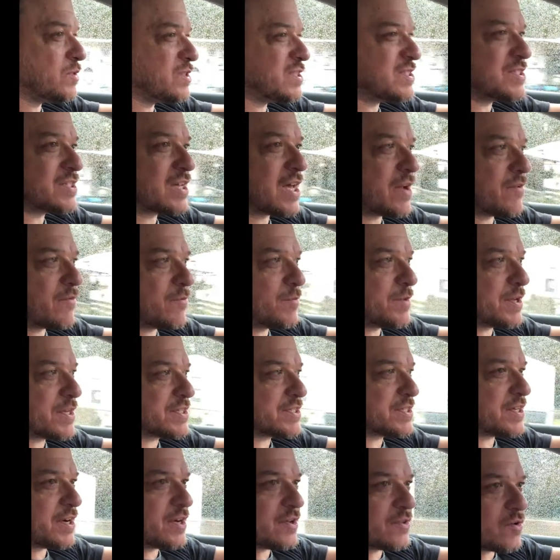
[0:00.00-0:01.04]
This is kind of a mixed
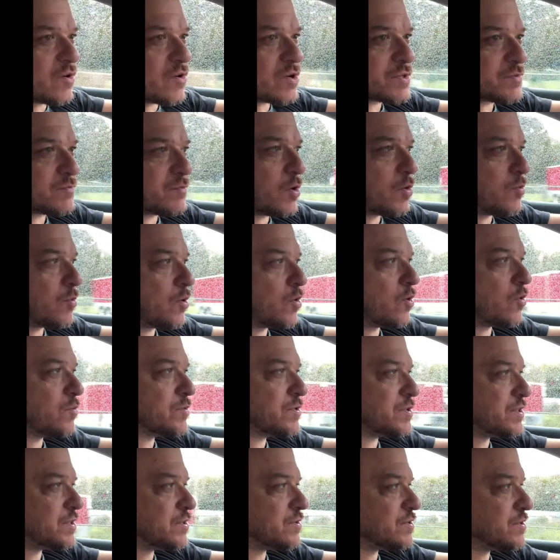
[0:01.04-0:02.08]
area. There are some mobile homes
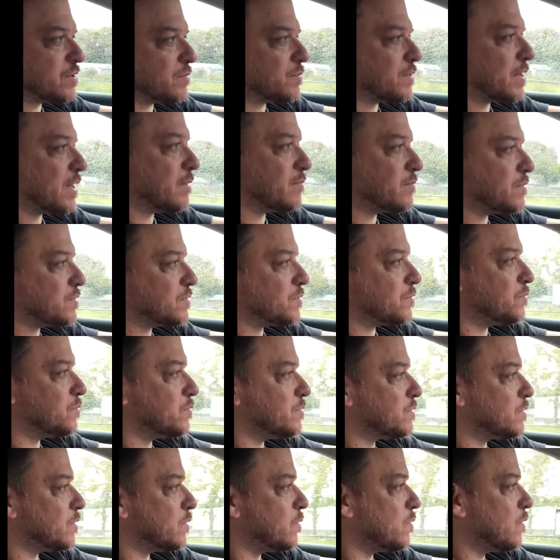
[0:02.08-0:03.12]
in here sometimes too.
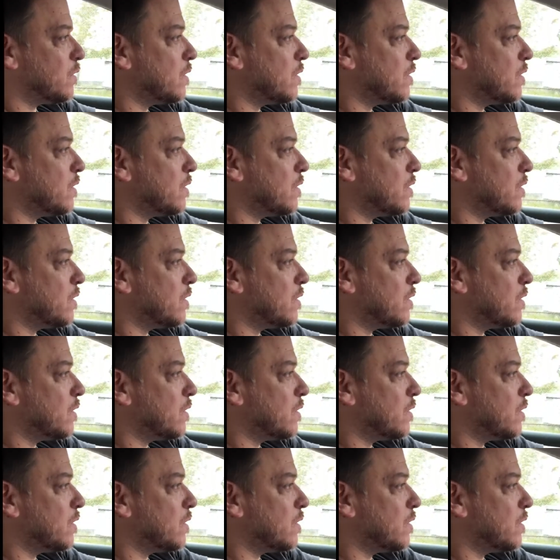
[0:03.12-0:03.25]
So